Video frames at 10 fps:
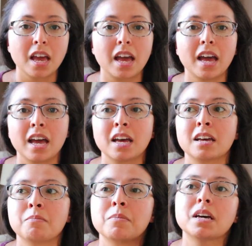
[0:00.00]

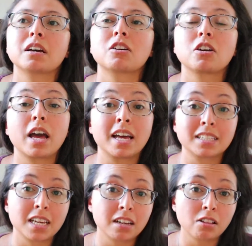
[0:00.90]
At
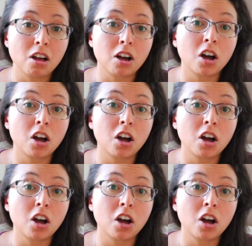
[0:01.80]
10 o'clock,